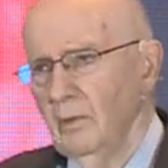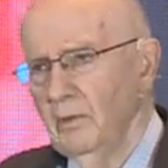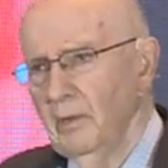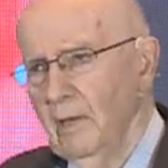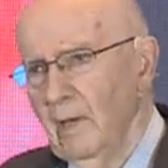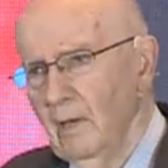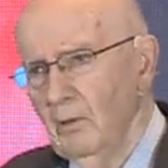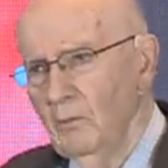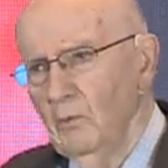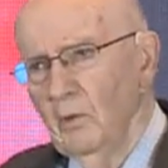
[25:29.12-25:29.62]

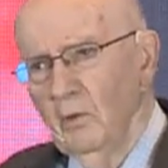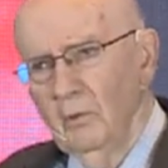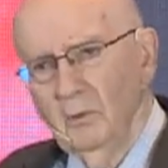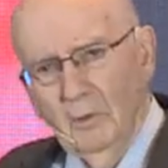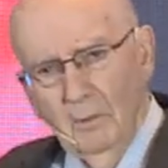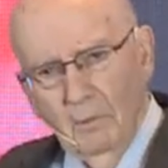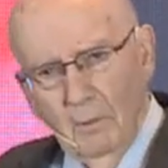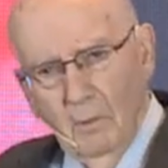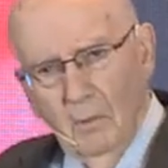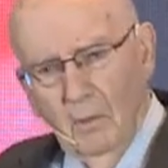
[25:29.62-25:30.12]
that we're
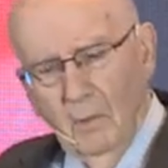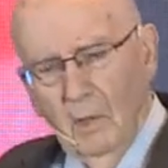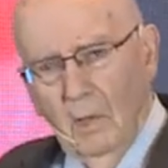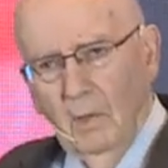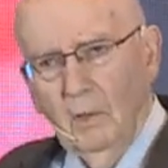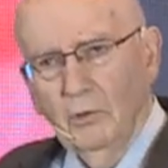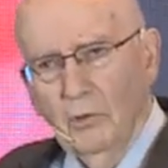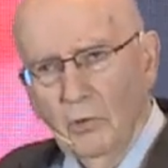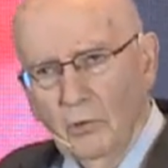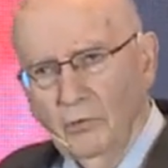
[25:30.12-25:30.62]

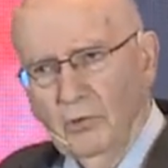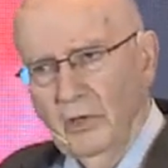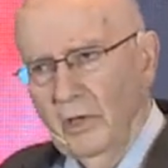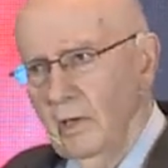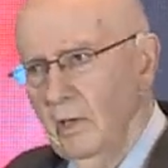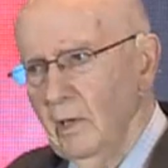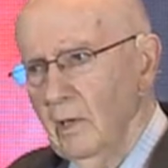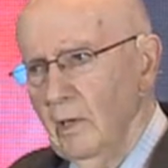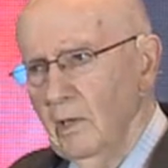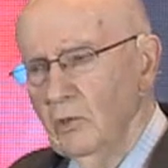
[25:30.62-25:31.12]

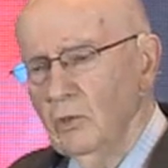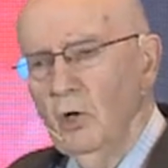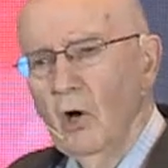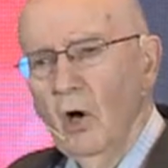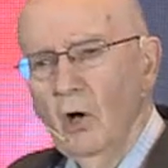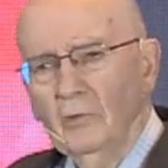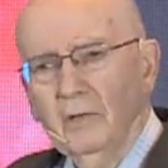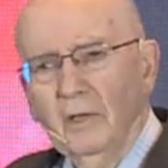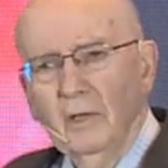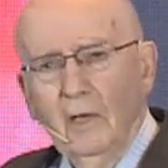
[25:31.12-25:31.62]
using is
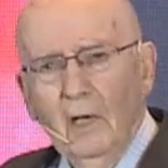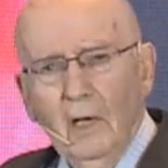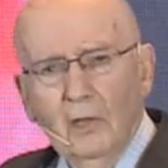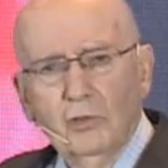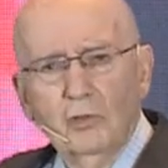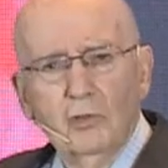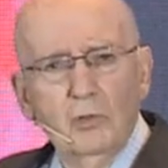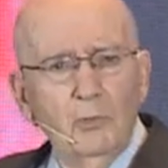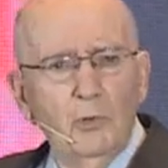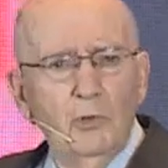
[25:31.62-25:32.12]
called the
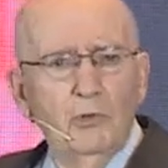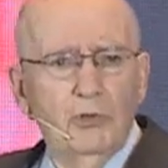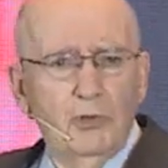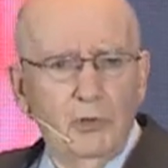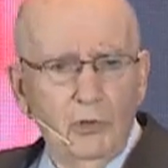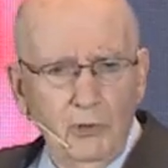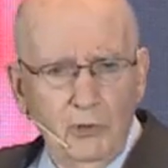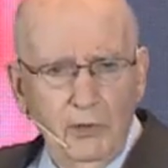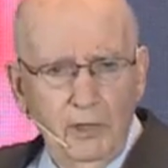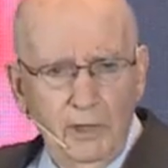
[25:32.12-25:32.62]
customer
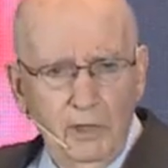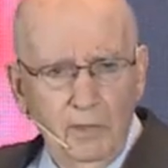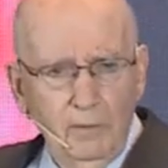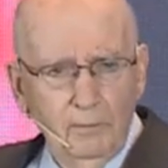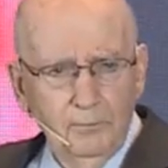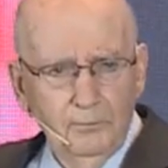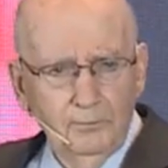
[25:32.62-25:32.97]
journey.